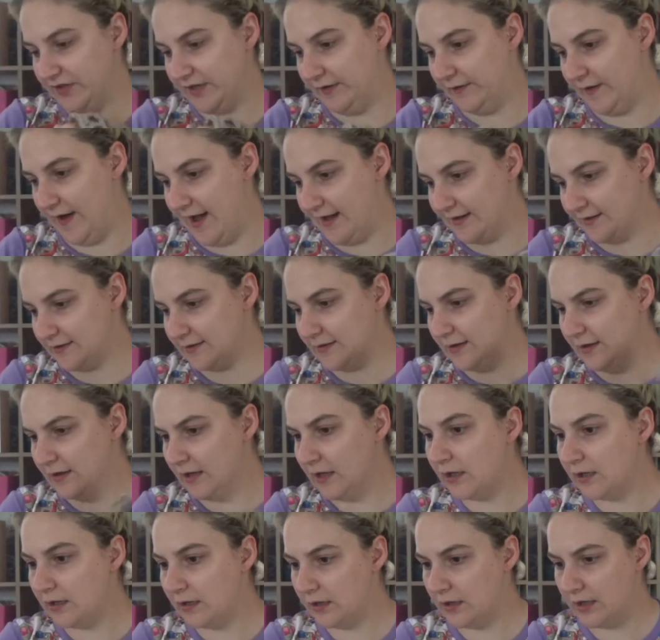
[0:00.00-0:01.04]
Glass
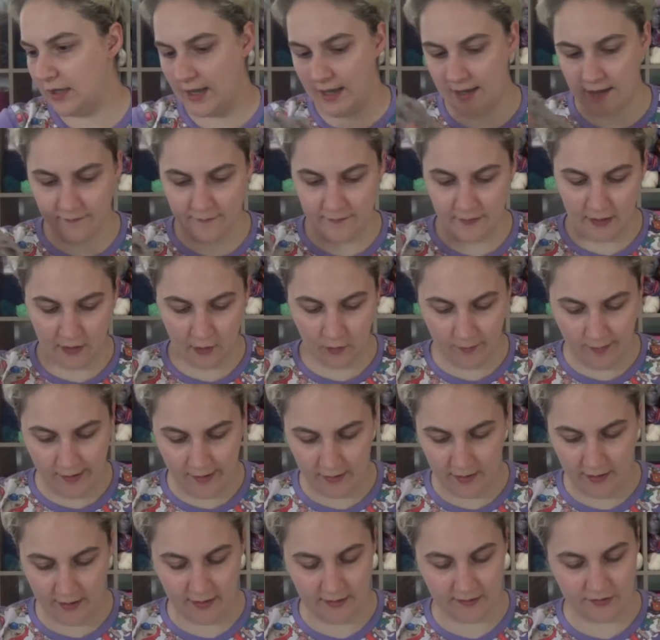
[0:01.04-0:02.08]
had a video about
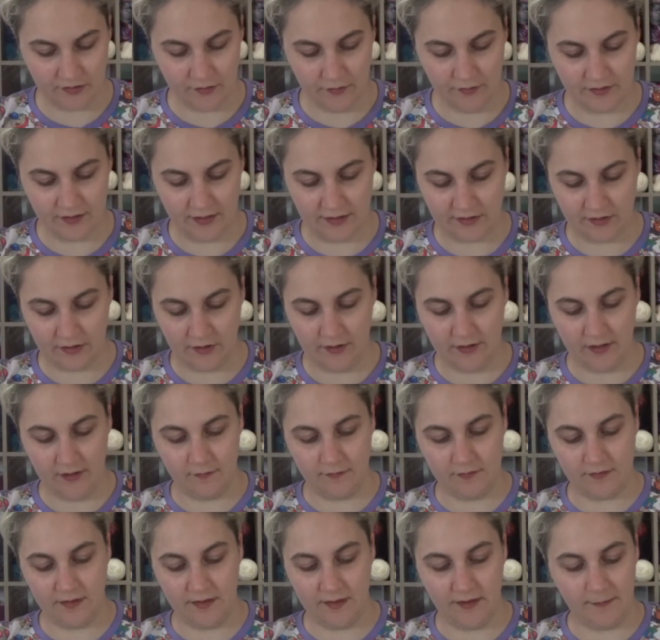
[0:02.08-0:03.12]
it, and as soon as I saw it, I
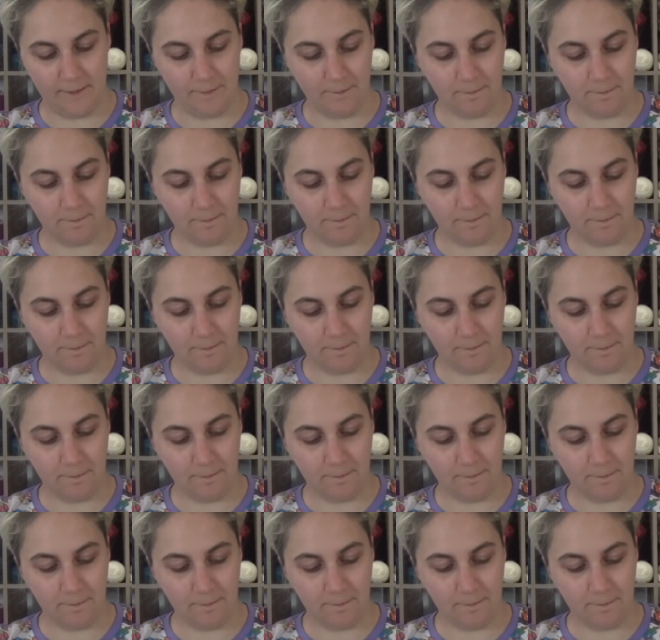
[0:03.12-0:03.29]
was like,